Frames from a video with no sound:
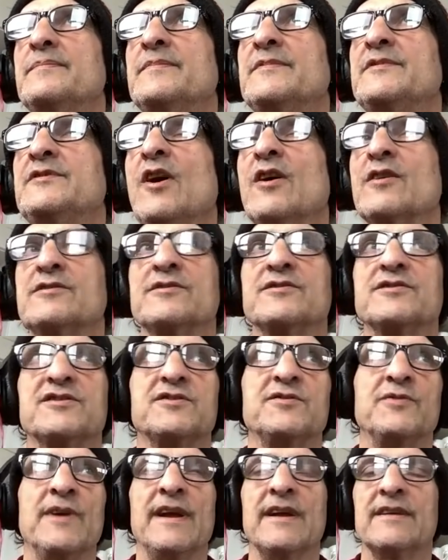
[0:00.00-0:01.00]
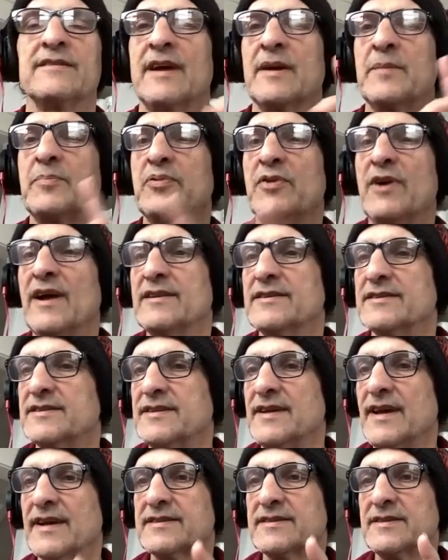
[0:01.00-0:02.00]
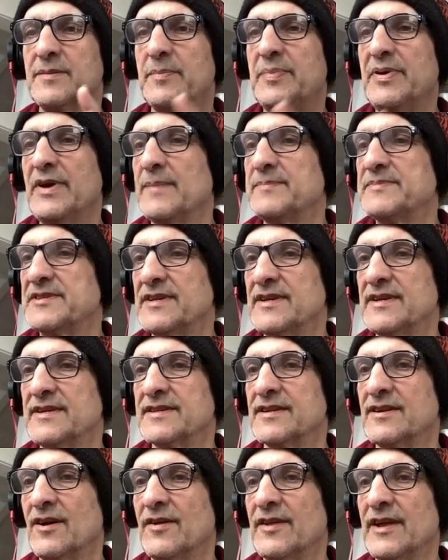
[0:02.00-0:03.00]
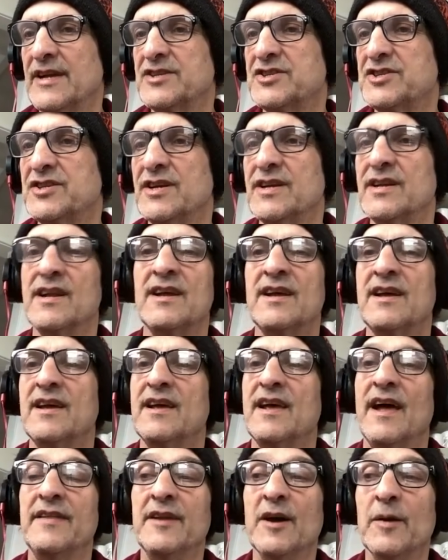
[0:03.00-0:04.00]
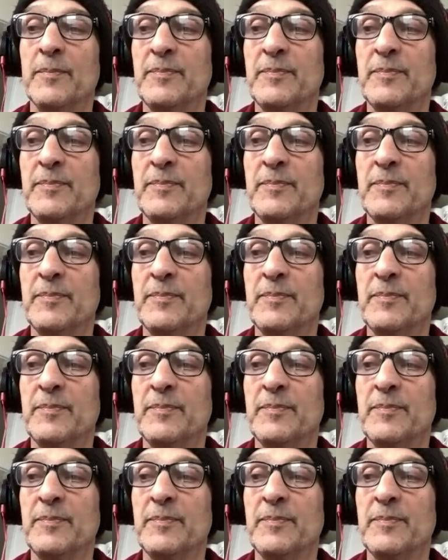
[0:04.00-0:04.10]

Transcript: doctor strength, like Prilosec and Pepsids and all that shit, and they'll